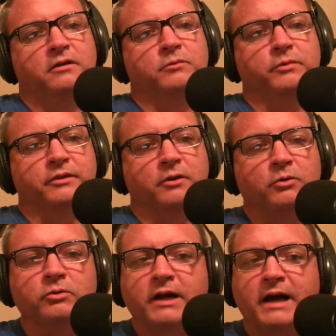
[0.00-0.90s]
with a
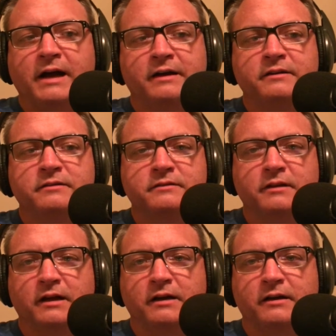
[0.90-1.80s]
local guy.
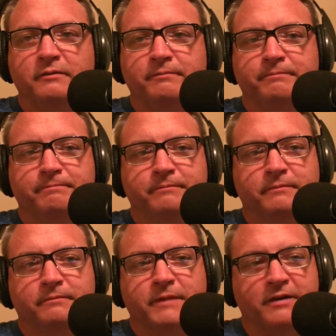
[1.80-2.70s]

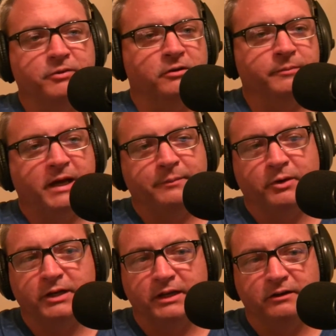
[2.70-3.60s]
I've talked about him
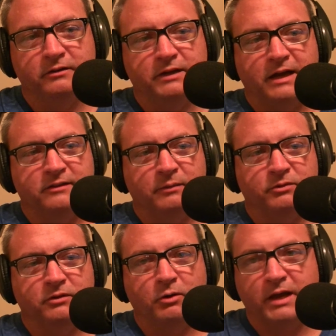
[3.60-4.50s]
on here. Guy's name
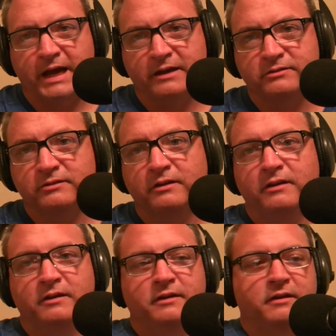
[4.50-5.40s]
is No Cash.
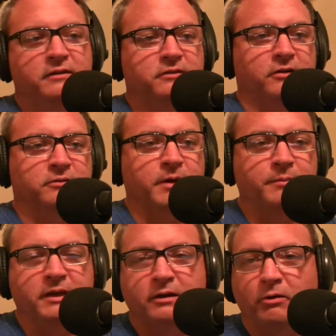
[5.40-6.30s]
Talks about
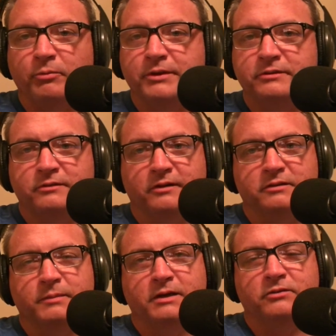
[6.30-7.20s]
being homeless. Talks
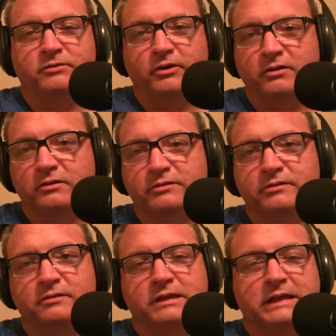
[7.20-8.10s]
about his
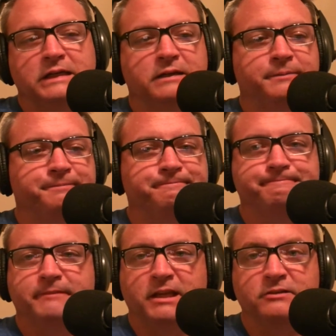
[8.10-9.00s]
struggles.
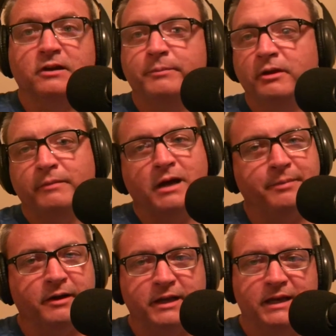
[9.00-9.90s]
He's going to be on my
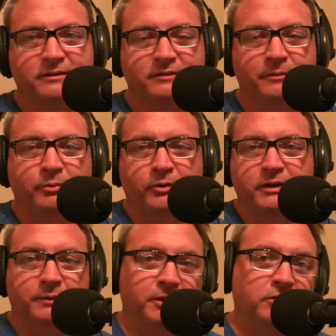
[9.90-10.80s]
podcast at some
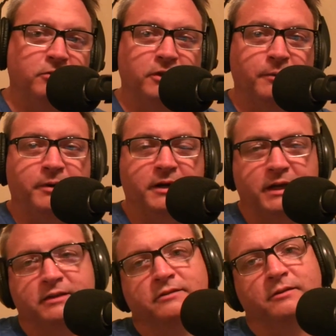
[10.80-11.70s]
point. I'm going to do their
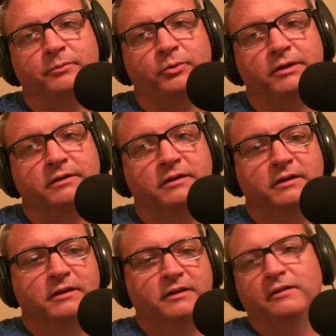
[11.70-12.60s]
podcast at some point.
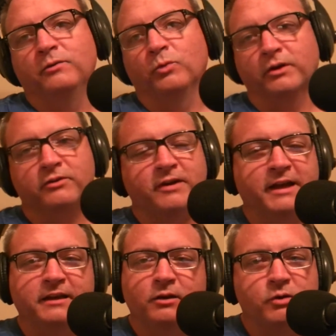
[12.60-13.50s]
We're going to try and
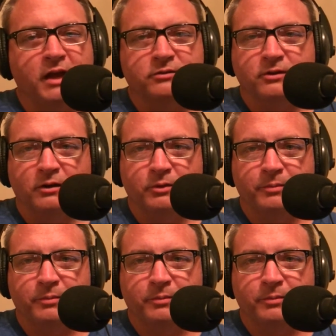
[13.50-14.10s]
get No Cash started with a